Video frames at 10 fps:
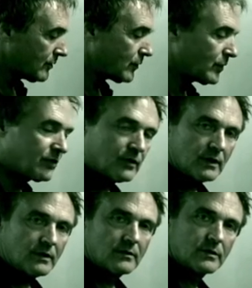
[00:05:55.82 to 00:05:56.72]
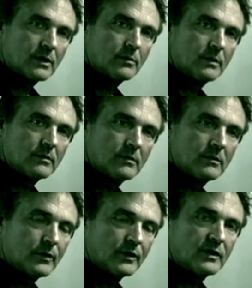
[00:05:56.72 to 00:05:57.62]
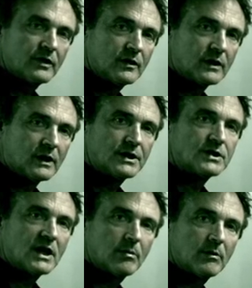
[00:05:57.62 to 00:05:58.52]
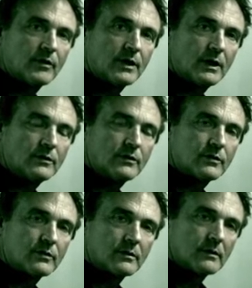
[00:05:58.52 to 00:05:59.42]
voicing. So the voicing is the kind of shape of the notes.